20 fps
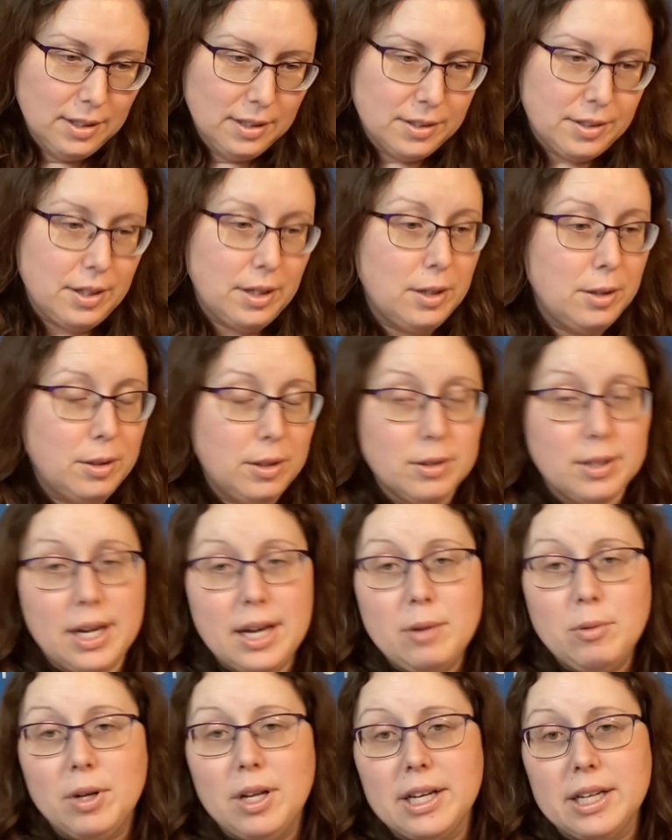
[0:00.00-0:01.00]
So,
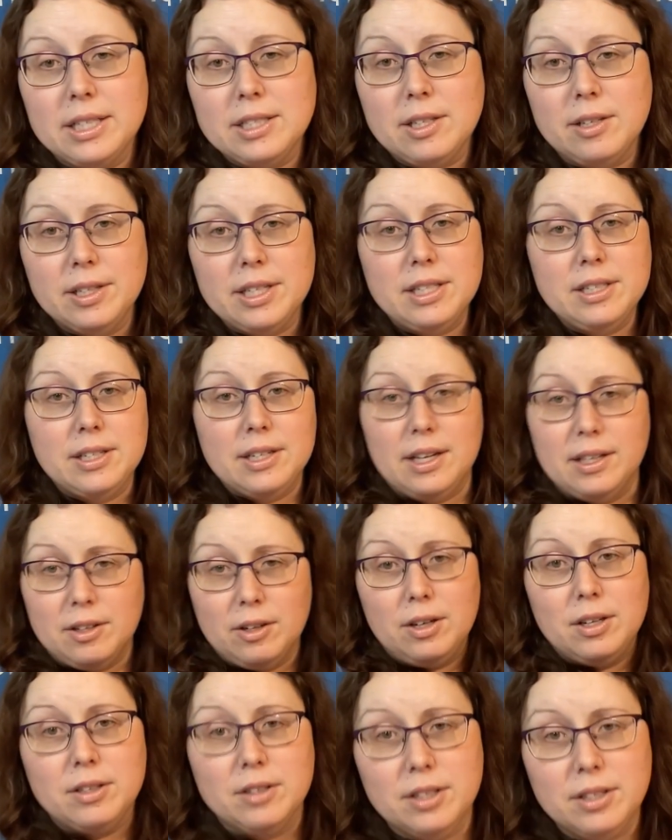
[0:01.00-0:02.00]
okay, well, I guess I'll end it. I
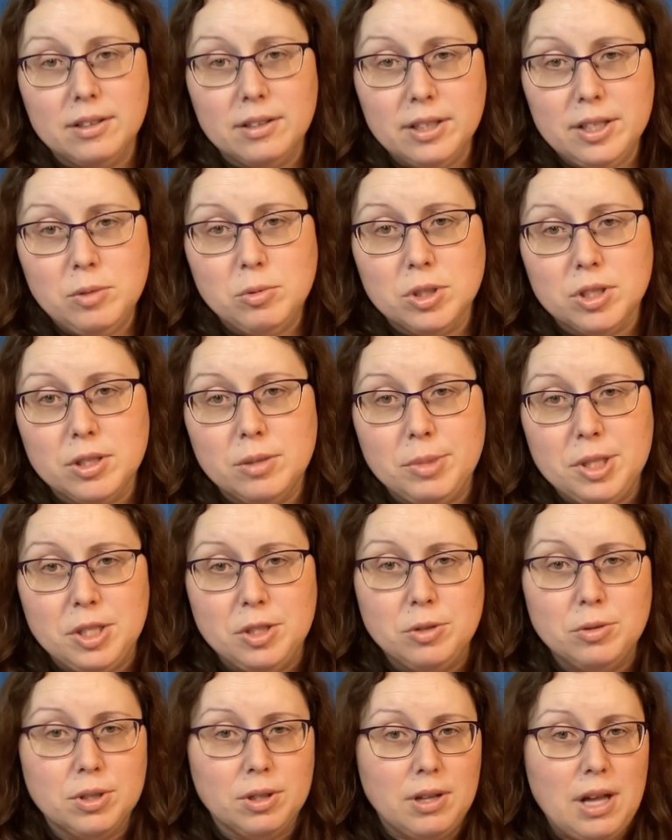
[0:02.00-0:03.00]
thought that Lee was going to be
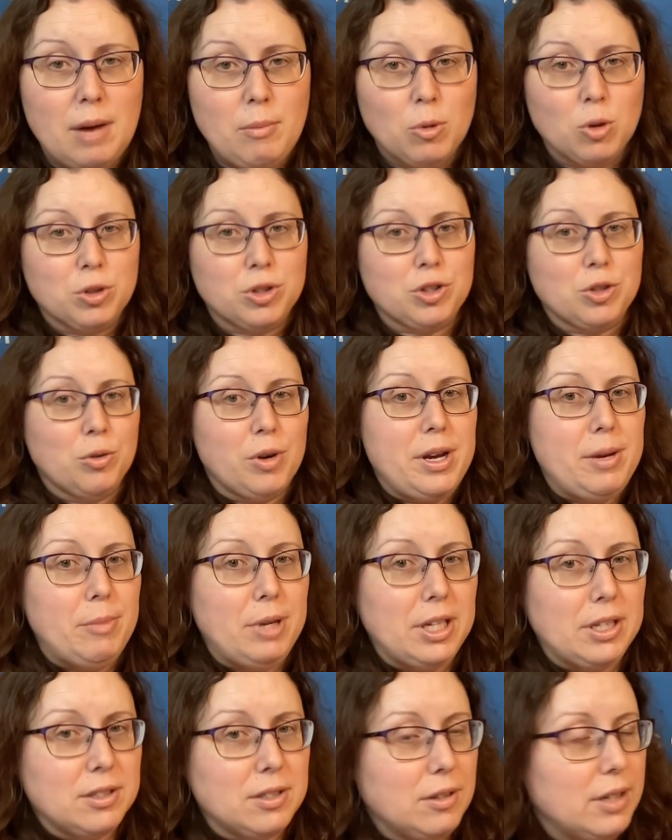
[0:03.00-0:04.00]
doing a lot more
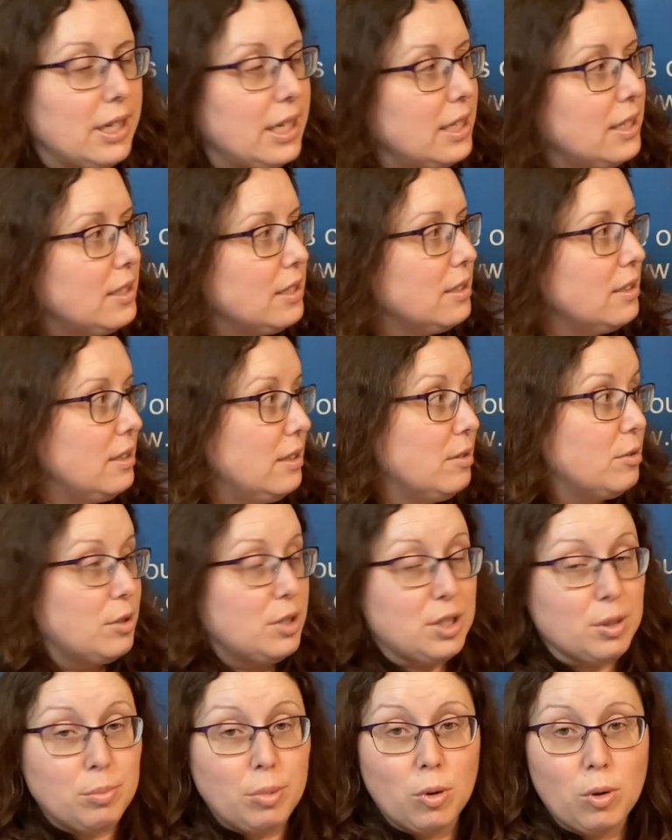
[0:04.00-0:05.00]
screaming, so I guess either
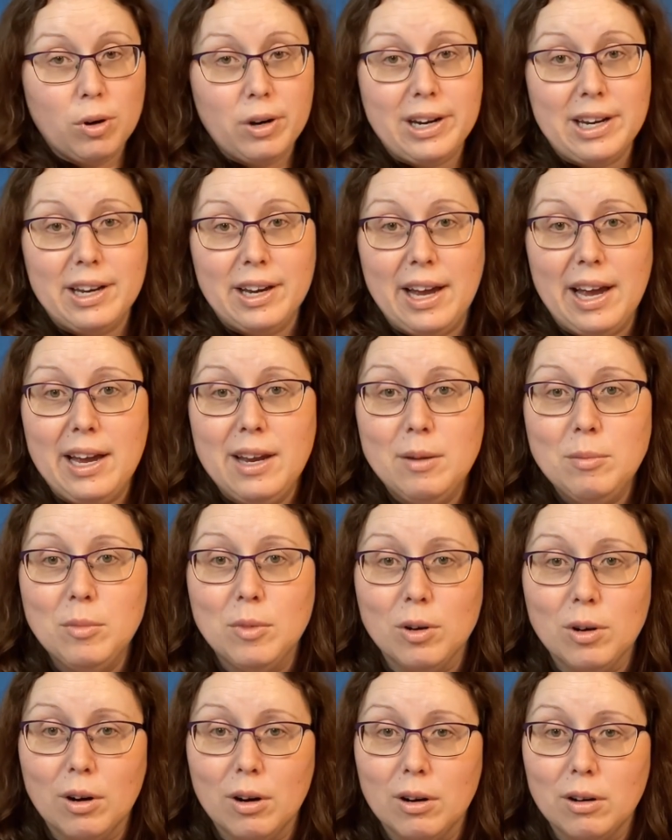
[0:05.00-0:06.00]
it's a boring game
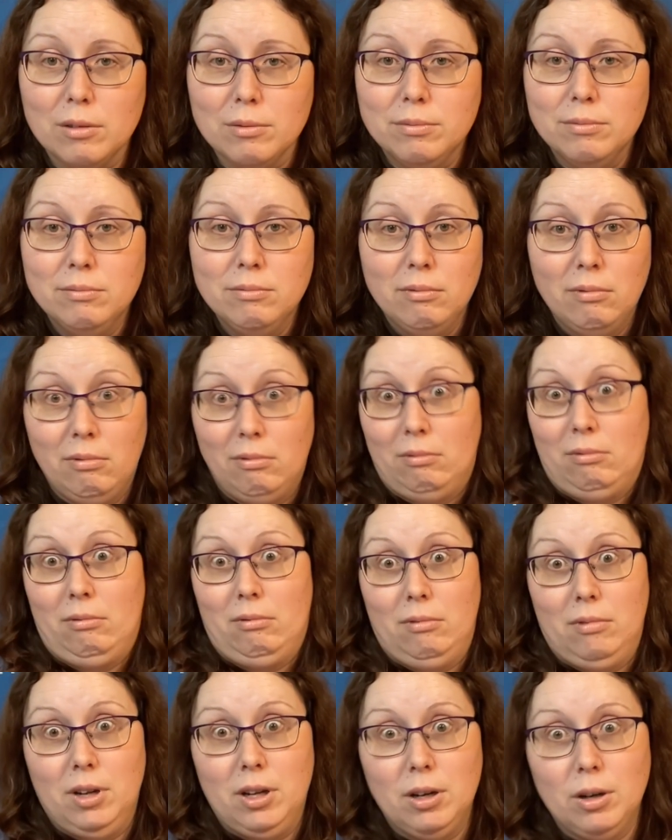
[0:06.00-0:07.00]
or
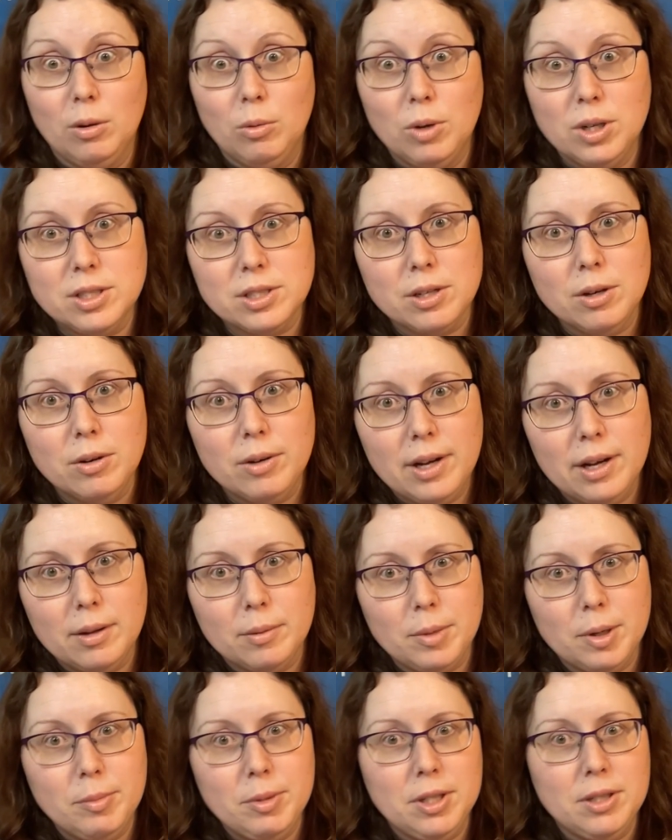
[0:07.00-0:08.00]
I don't know what's going on.
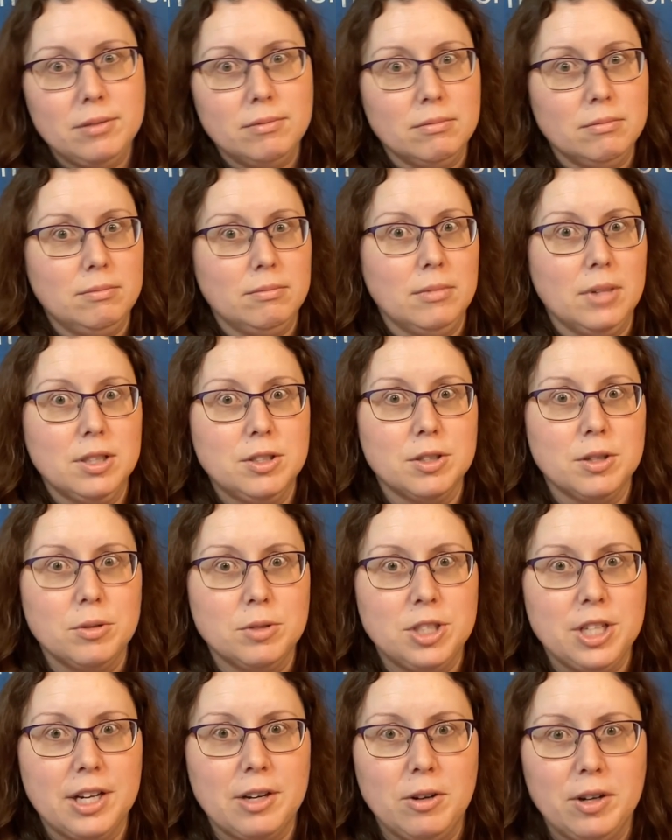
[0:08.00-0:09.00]
Maybe hmm, I should go
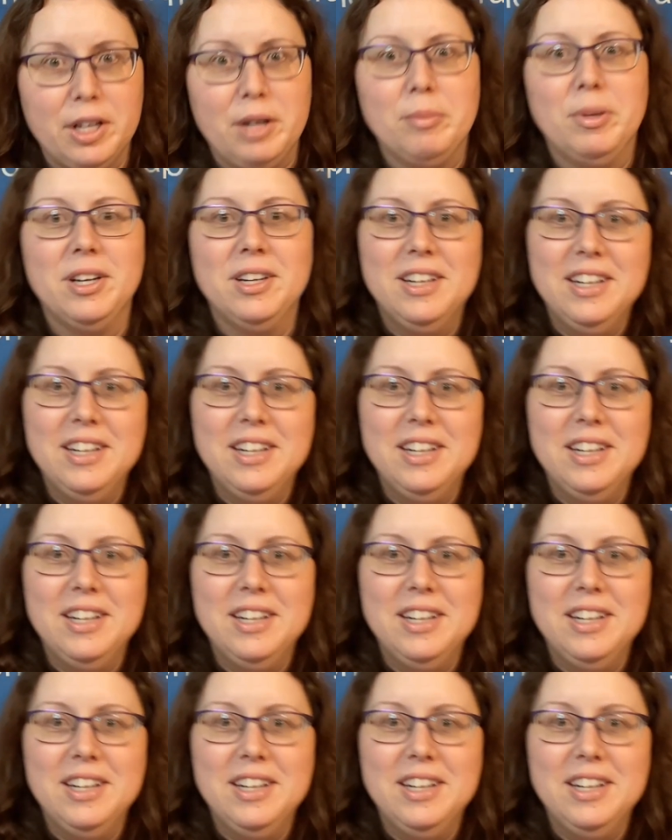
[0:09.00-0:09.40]
check on him.